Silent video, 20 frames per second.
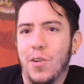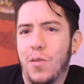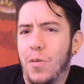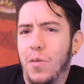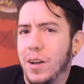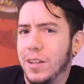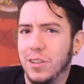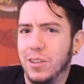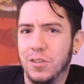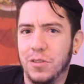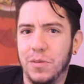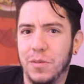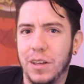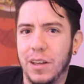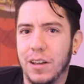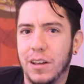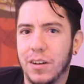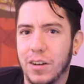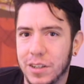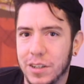you don't want it to
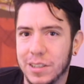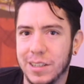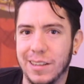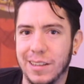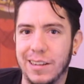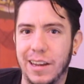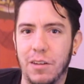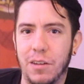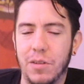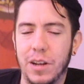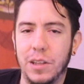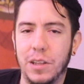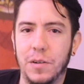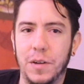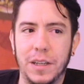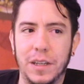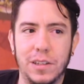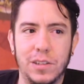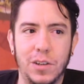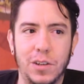be constantly
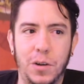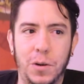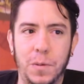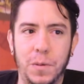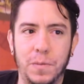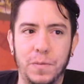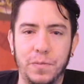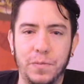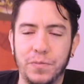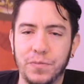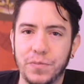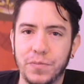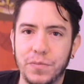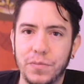rendering. So